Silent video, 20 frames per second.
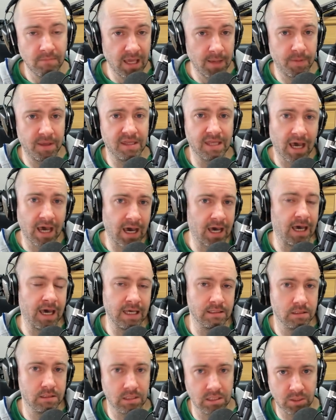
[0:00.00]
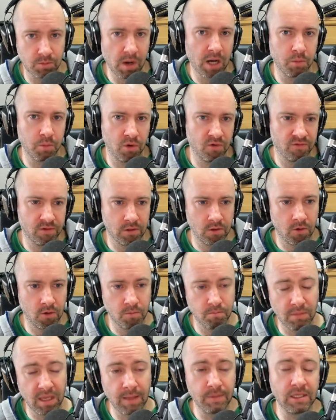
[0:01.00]
Maybe that is the smart move to
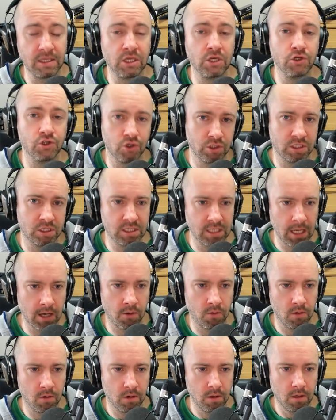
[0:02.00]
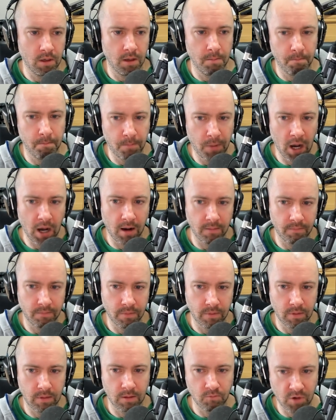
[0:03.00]
do. Maybe you should sell. But